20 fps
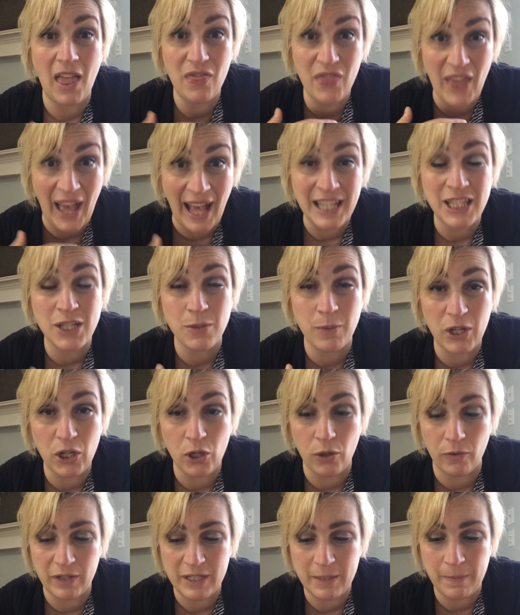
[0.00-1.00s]
That's what
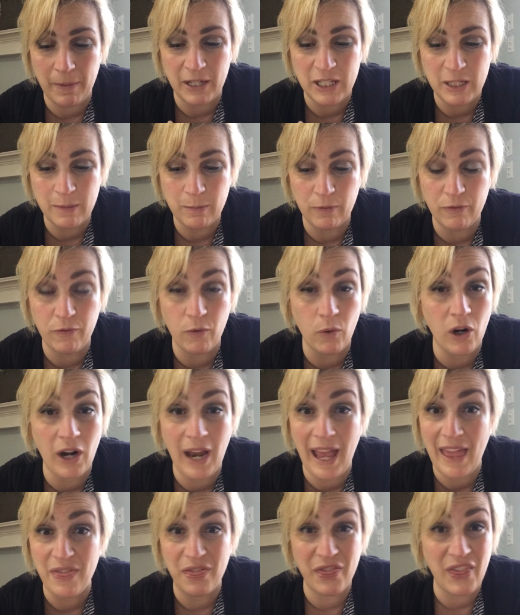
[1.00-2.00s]
you're responsible for.
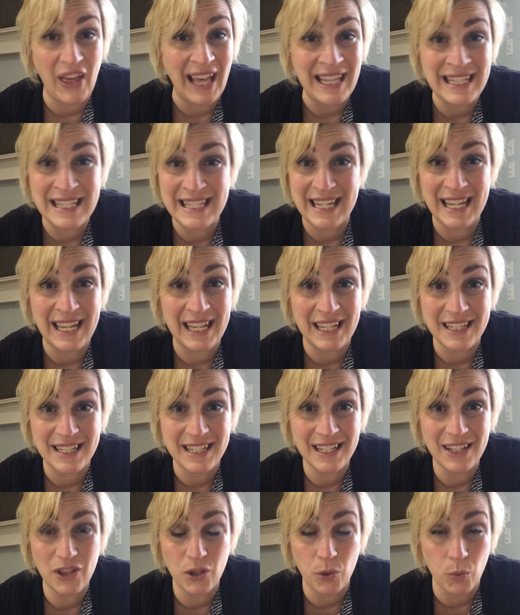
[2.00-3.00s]
And that's it.
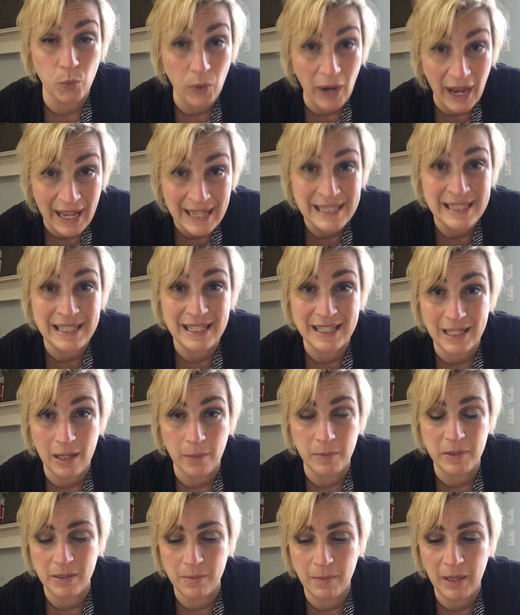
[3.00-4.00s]
The rest is
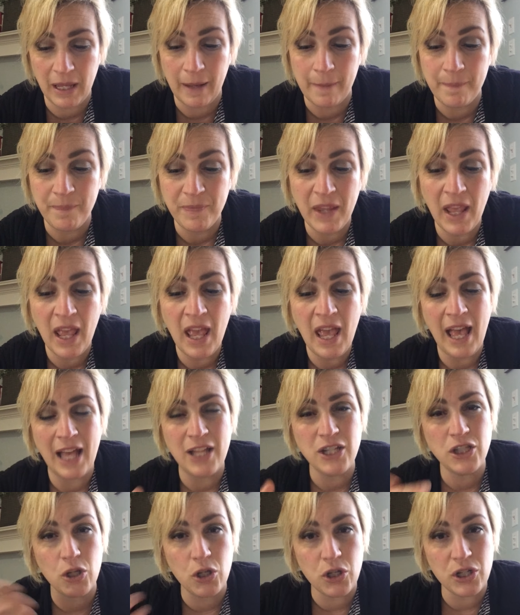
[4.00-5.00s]
up to me.
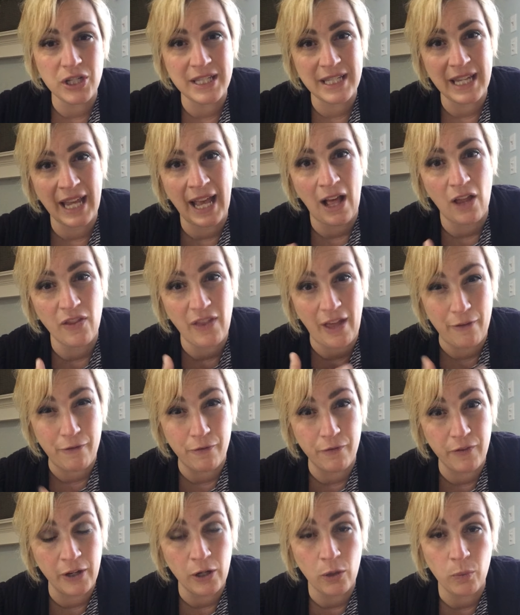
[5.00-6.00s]
And so, do you see how that
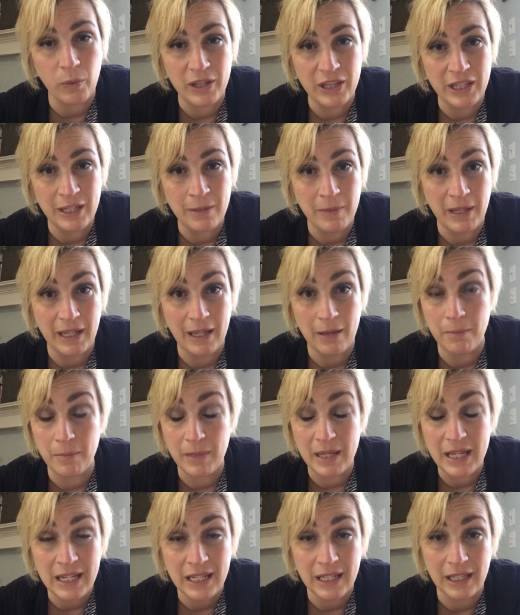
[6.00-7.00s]
fear within me
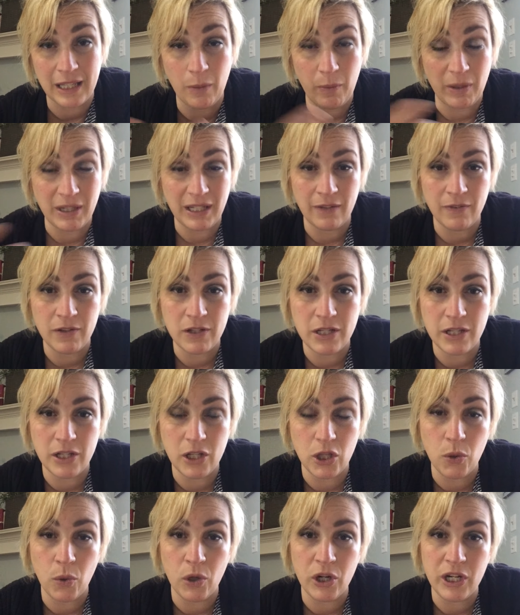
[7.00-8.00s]
immediately, when given to the
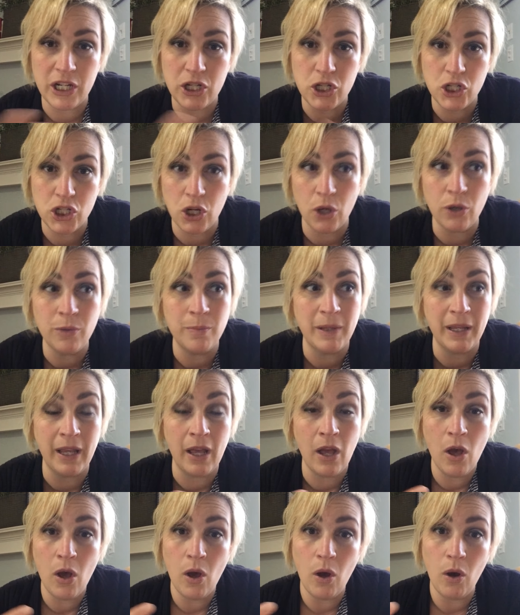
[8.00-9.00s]
Lord, He showed
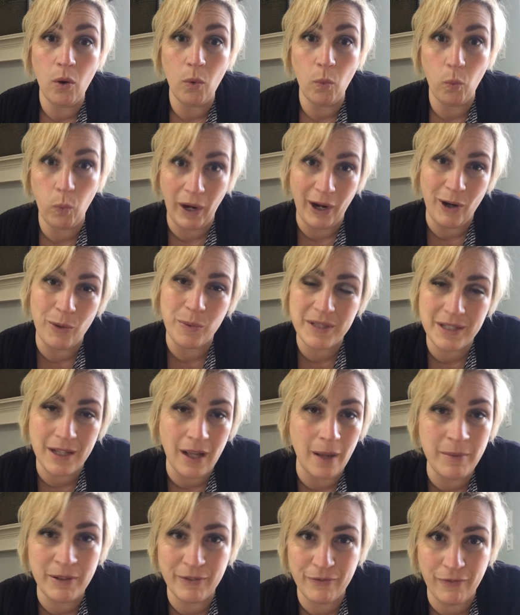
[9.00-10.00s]
me where it was
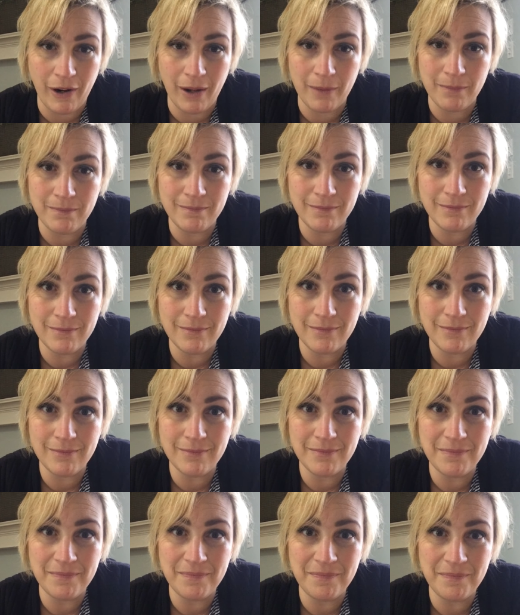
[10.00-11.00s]
coming from?
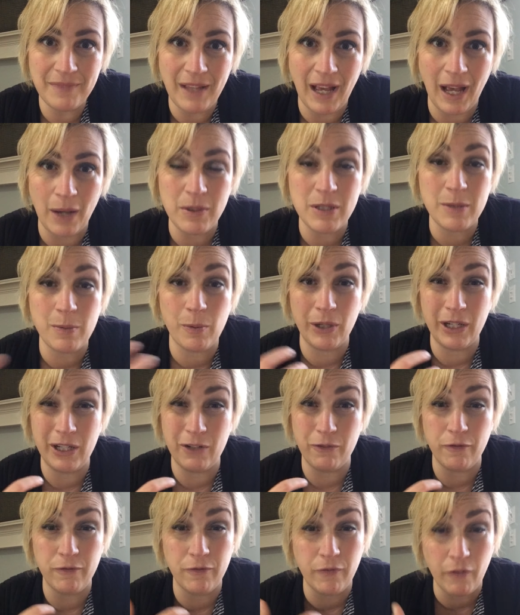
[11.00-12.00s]
I was putting
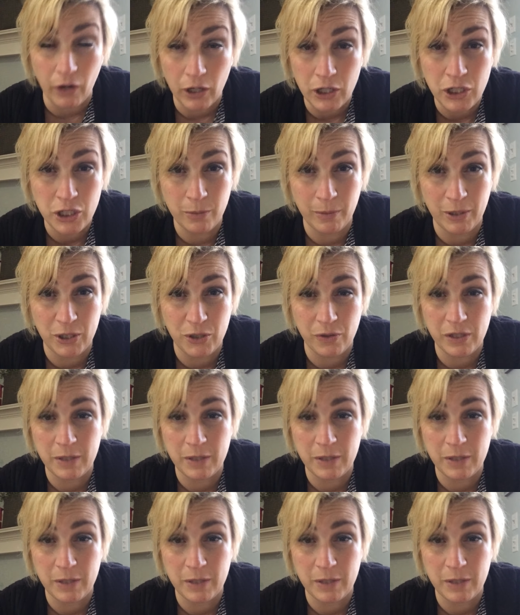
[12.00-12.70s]
far too much